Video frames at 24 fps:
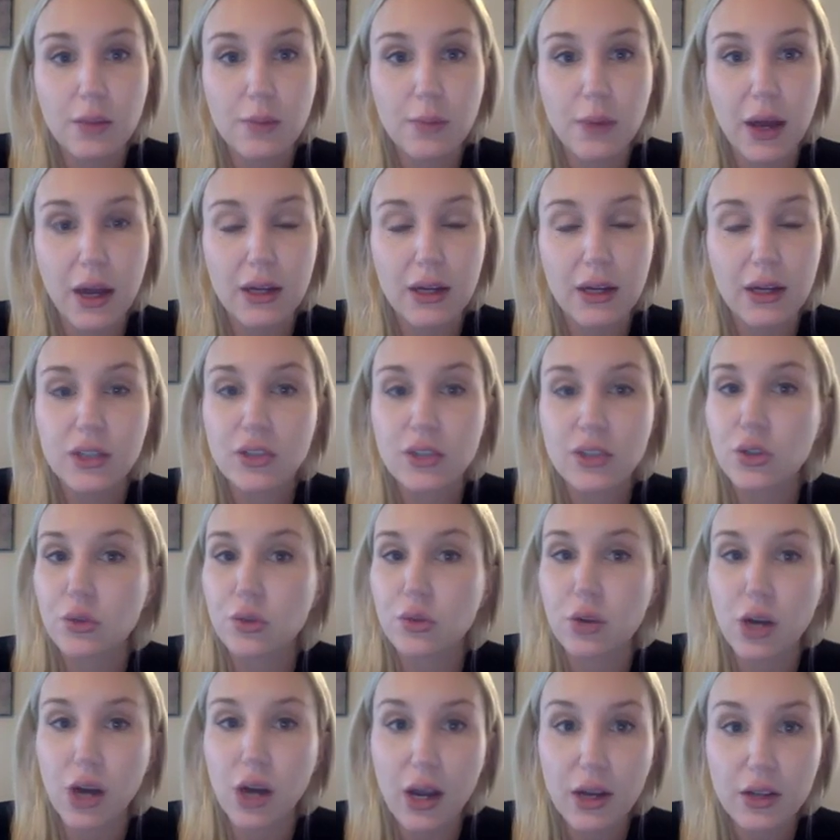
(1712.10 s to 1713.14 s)
the body. So,
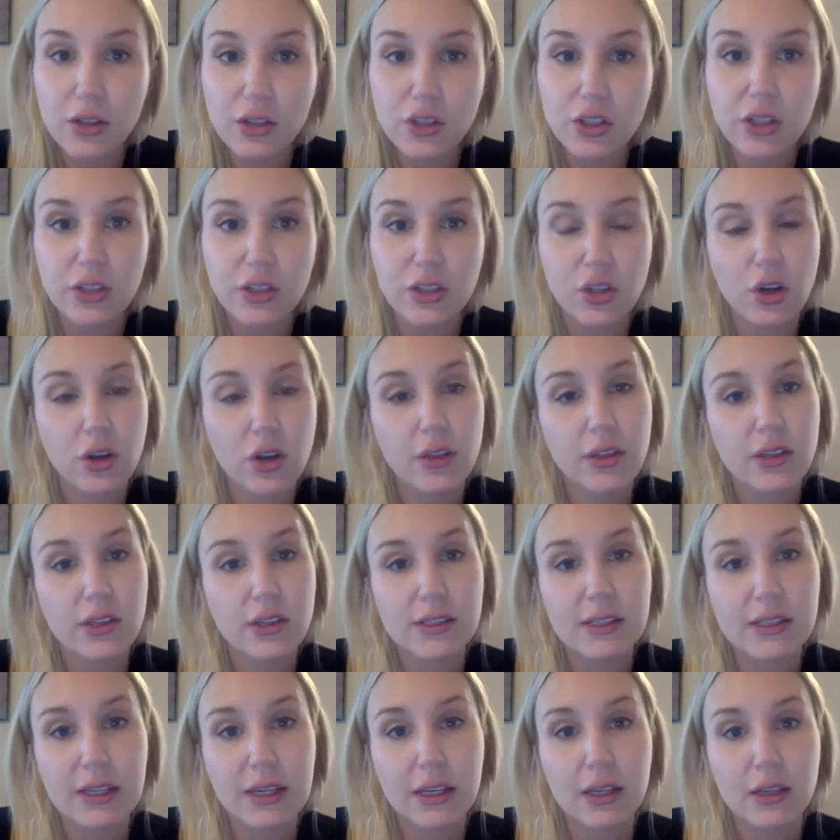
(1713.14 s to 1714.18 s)
not just on the
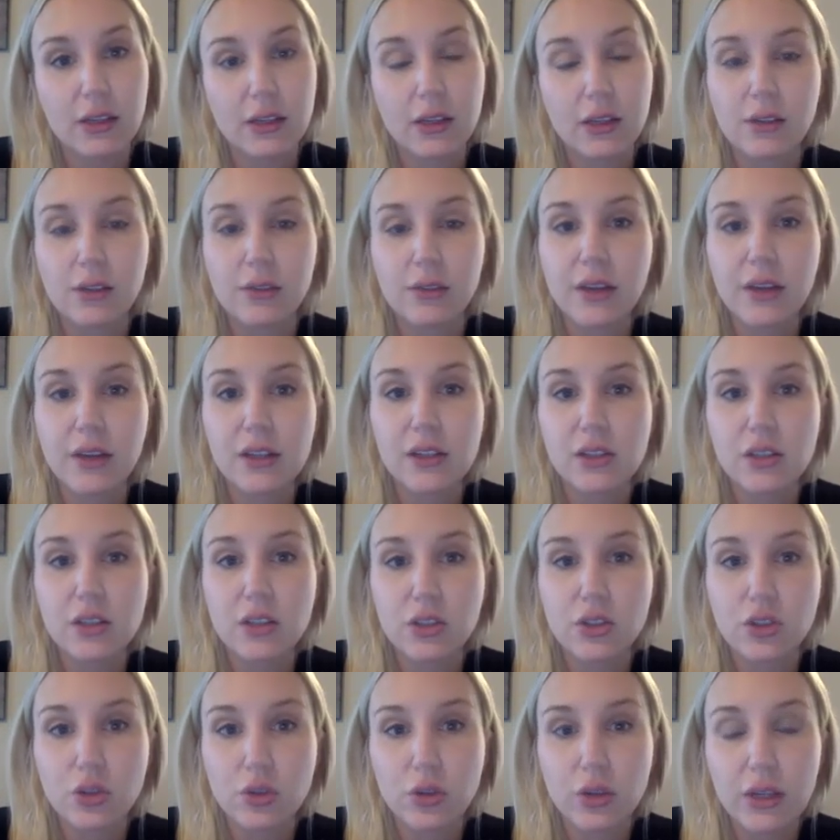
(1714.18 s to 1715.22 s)
skin, it affects the
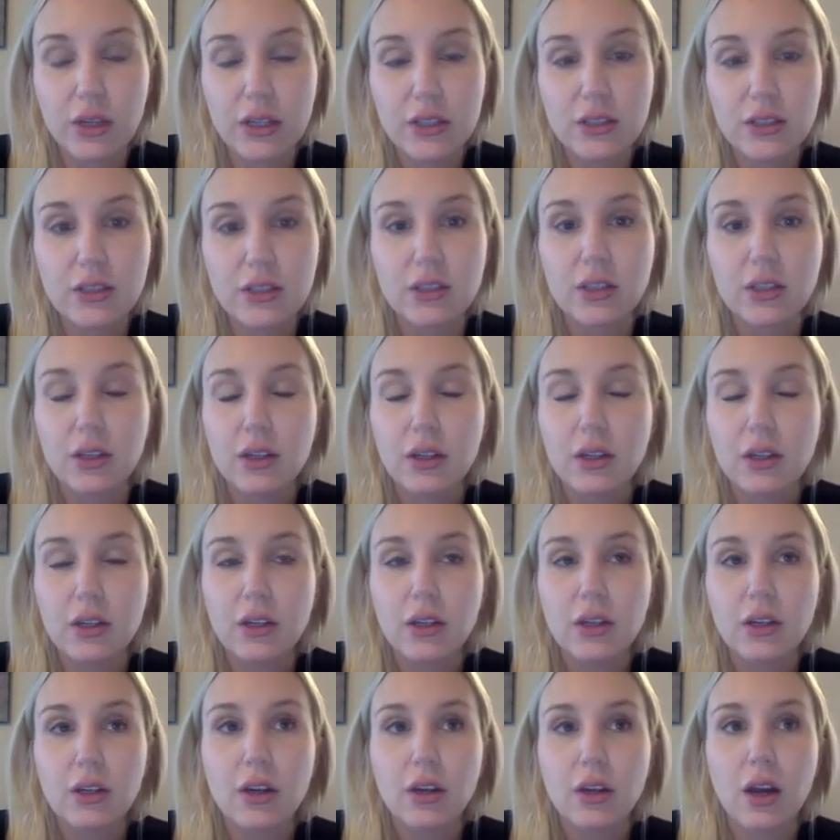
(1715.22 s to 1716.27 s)
joints.
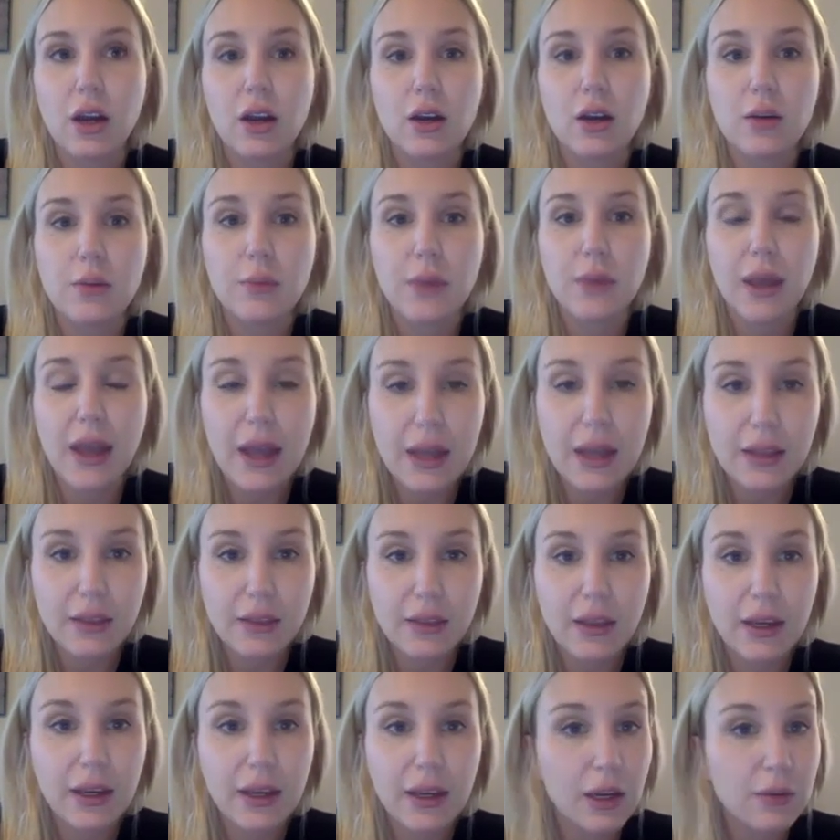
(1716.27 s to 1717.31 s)
Um, and
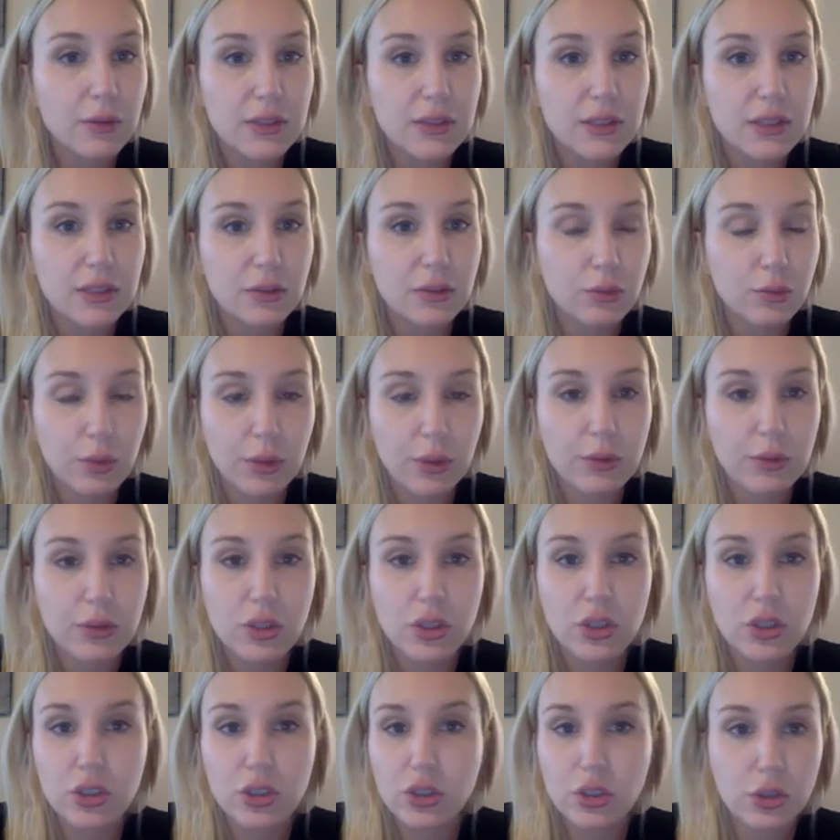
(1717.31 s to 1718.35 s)
like I was, we were,
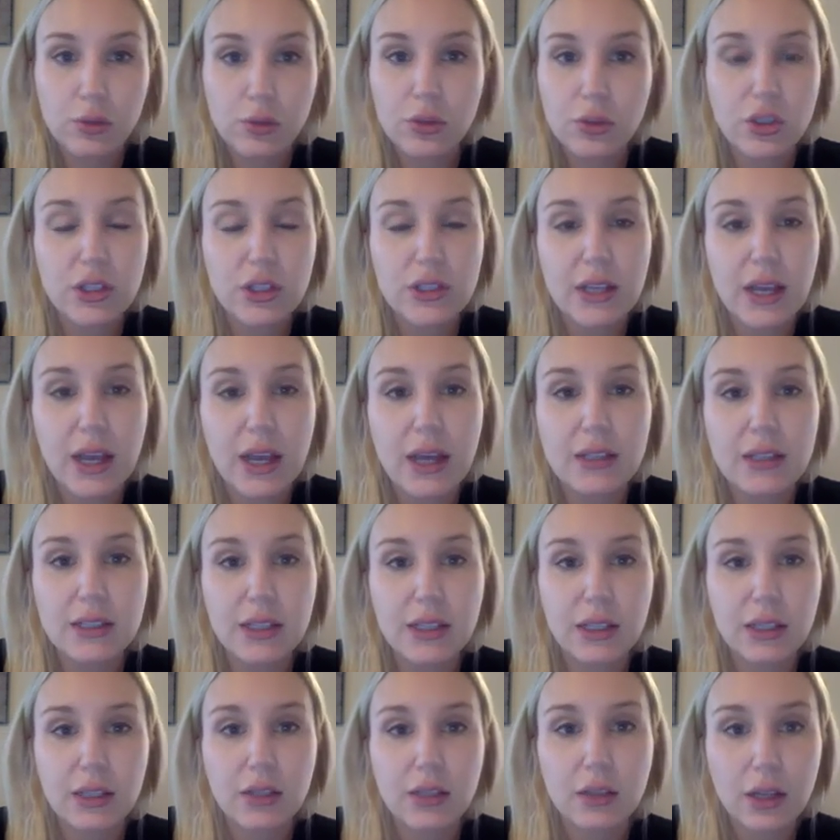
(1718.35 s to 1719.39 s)
you were just
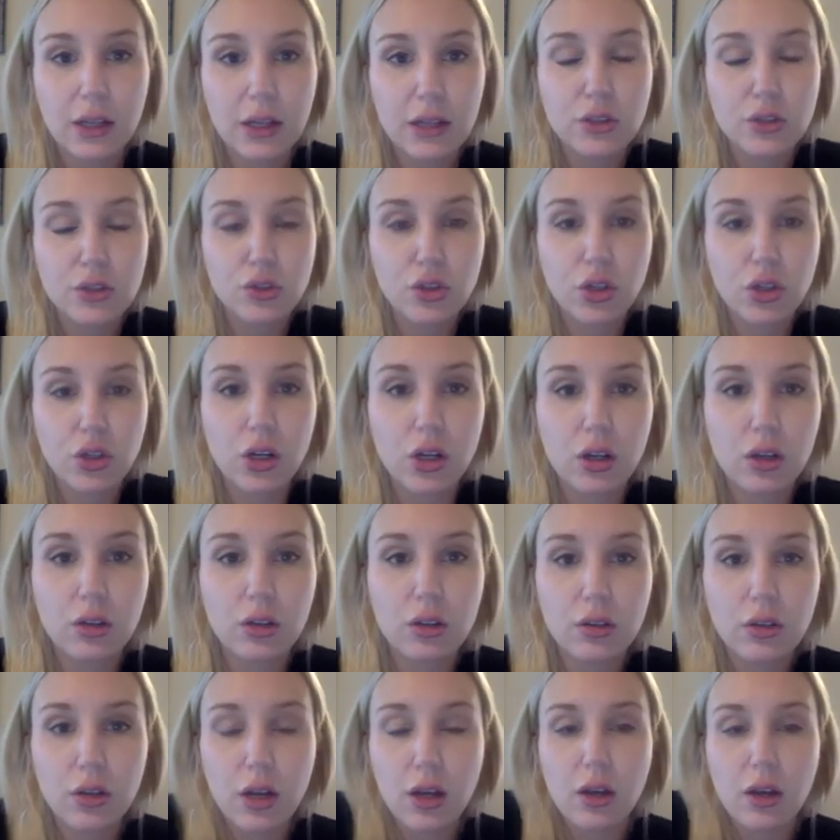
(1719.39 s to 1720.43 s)
asking cholesterol.
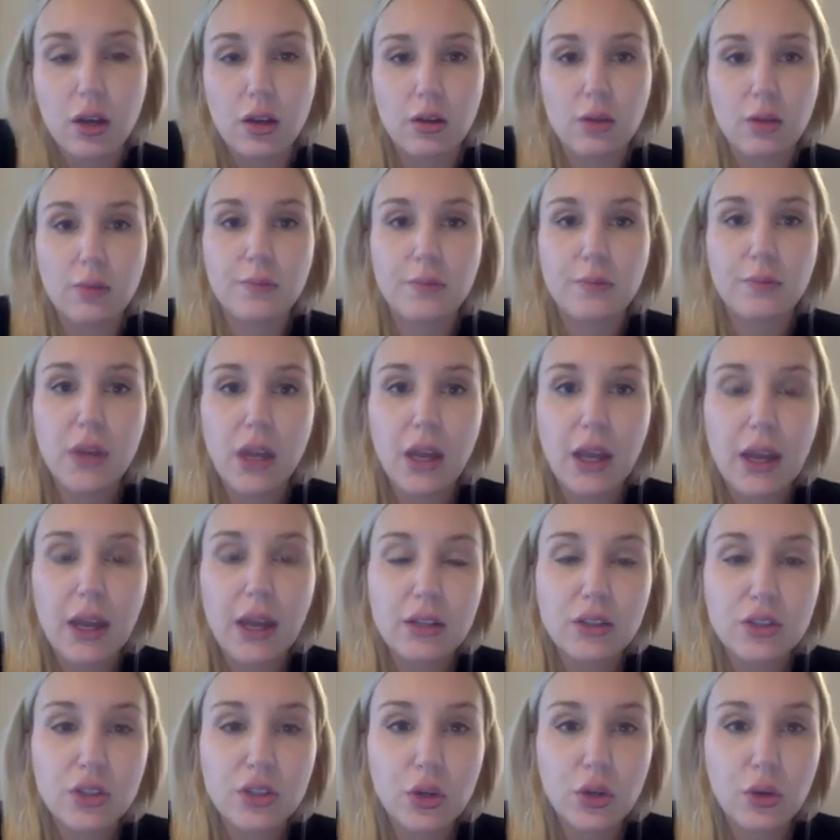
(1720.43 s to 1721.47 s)
Um,
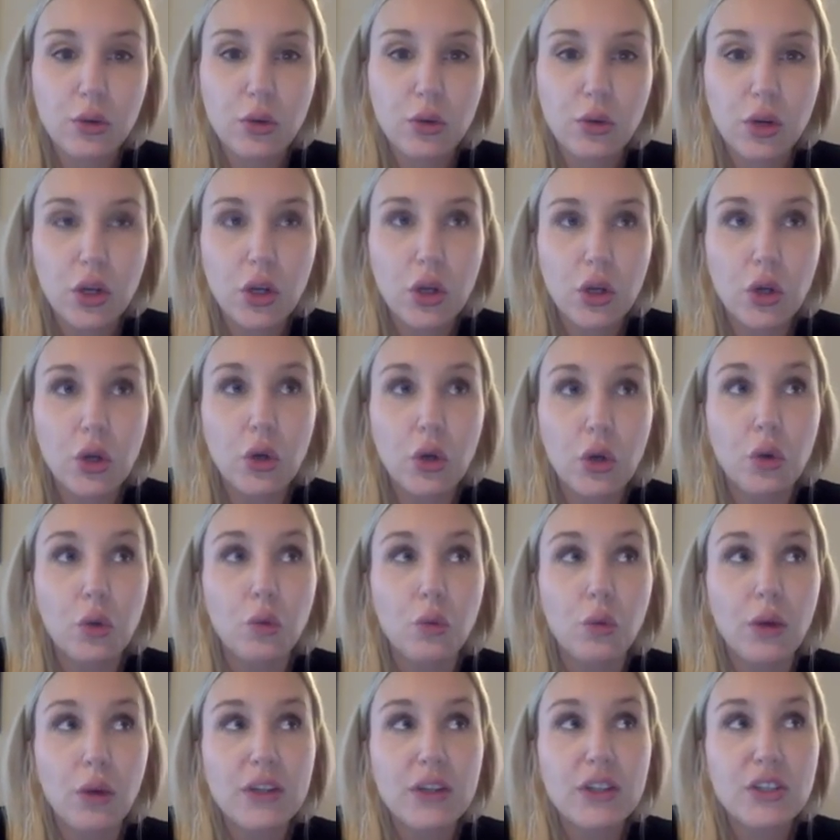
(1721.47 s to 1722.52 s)
and so,
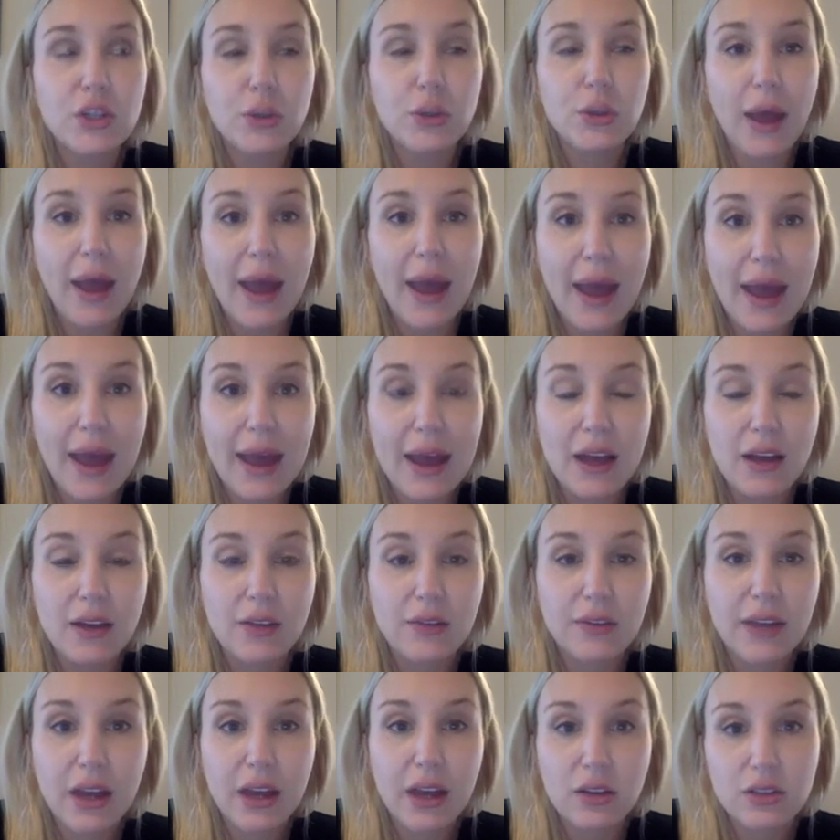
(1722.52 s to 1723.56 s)
once you have
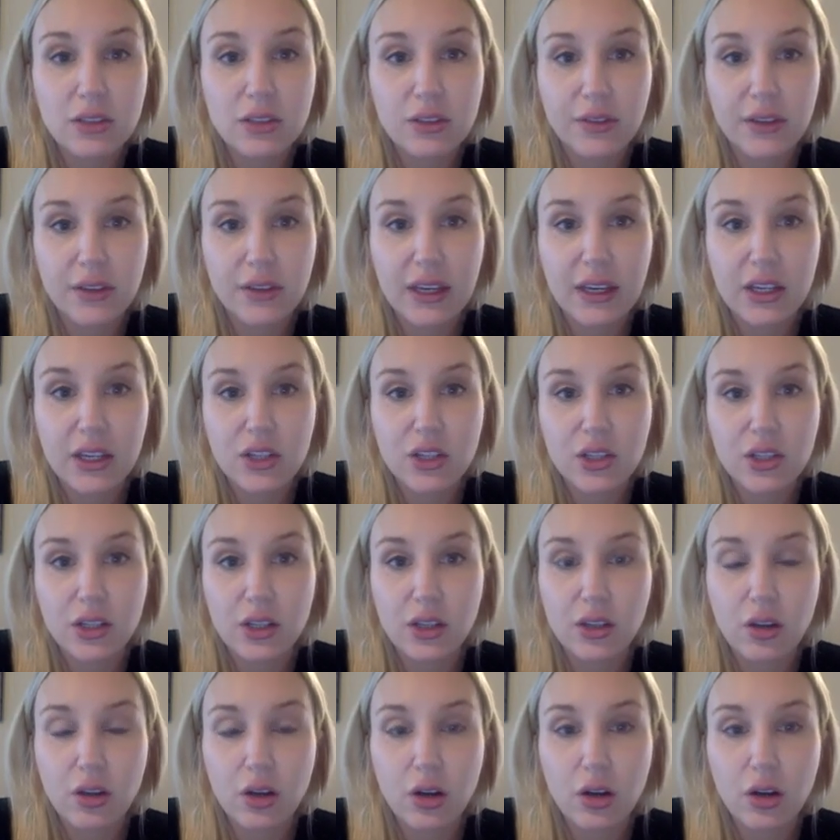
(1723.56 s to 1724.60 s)
calcification
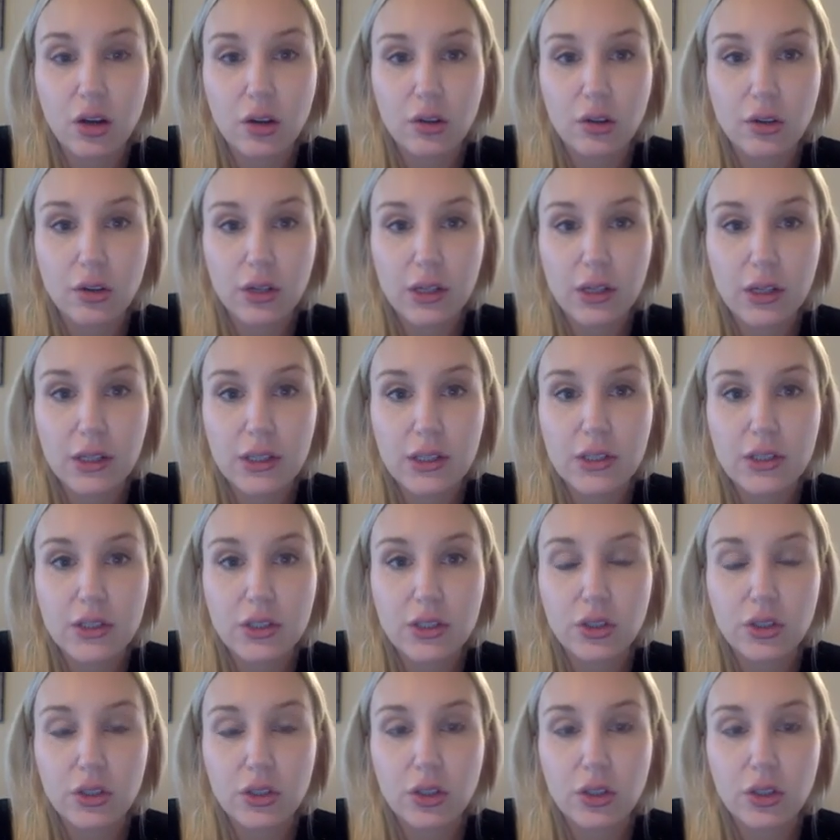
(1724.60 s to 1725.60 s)
in the arteries